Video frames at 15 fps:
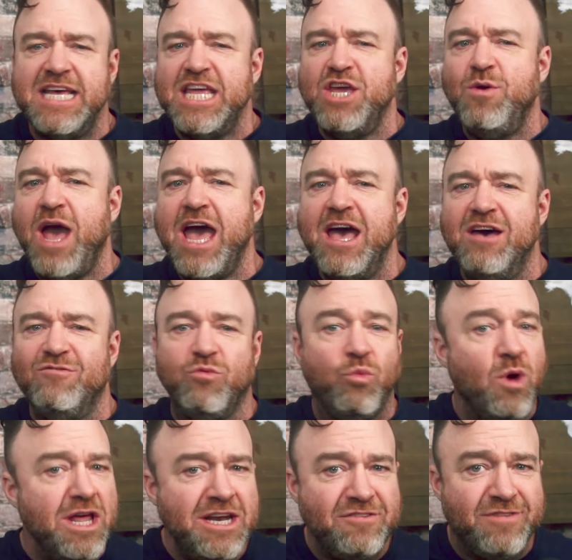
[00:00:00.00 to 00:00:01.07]
Say you have
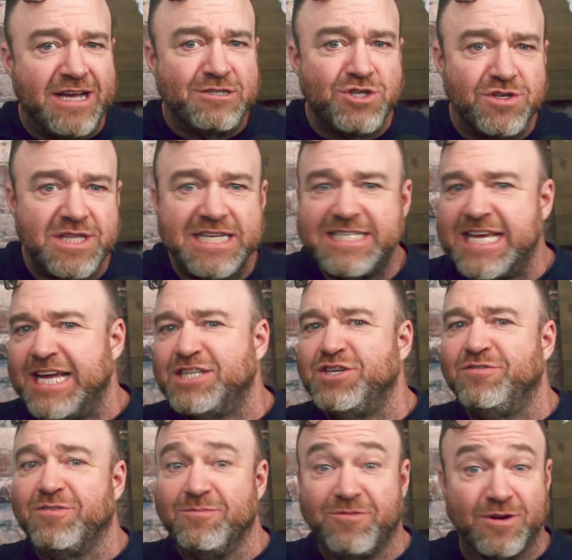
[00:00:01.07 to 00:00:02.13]
one adventure that takes
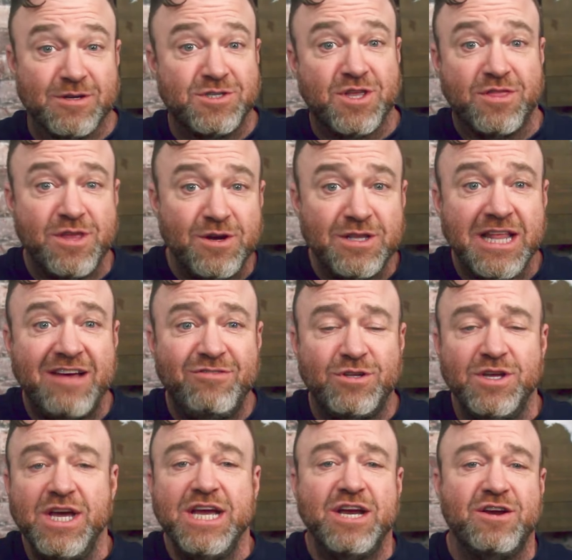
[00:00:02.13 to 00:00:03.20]
you from first to third level,